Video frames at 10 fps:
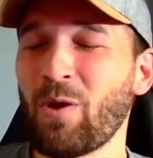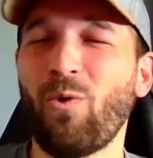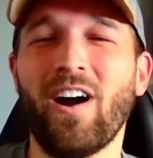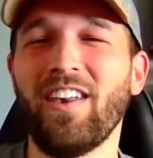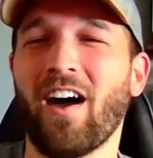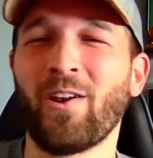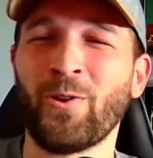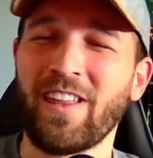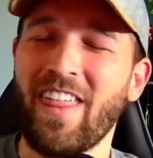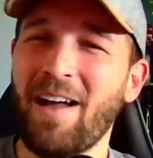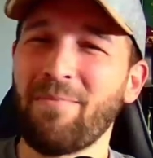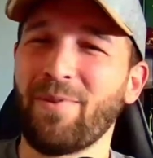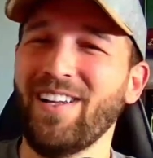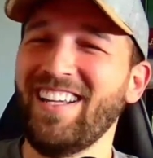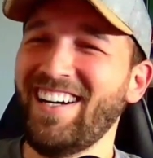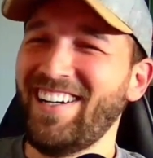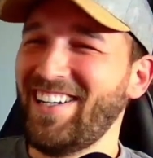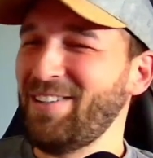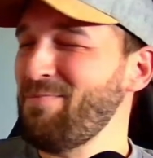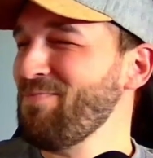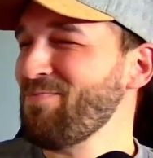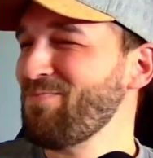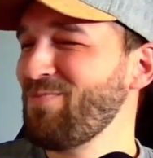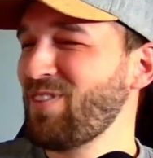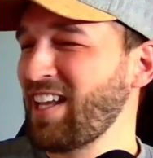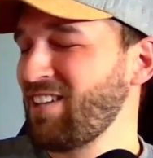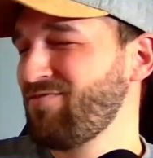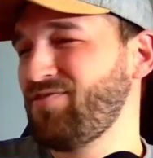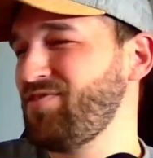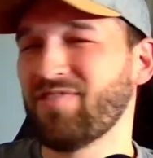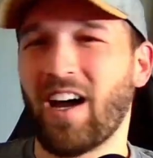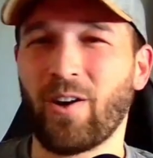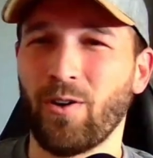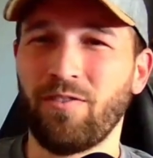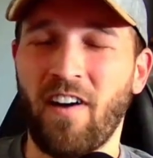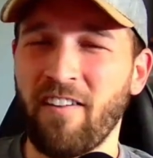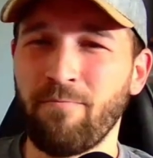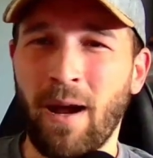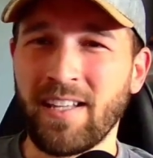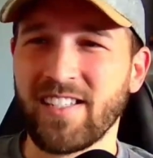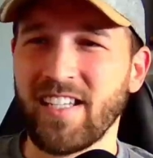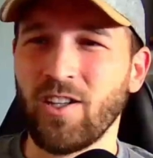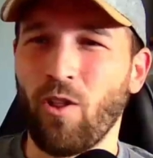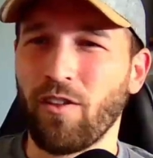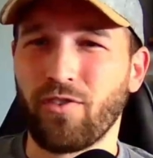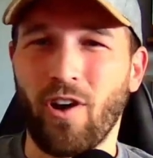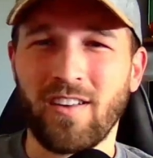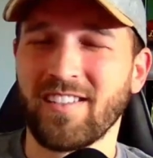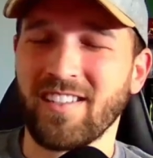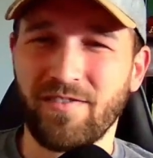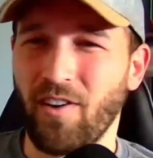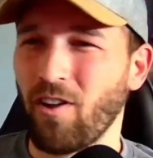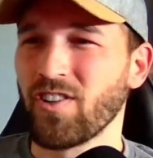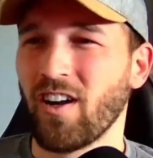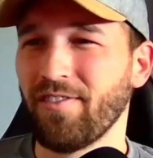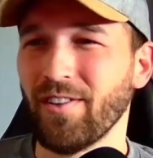Well, and not only that, but like I don't know, 5 bites in, all the frosting falls off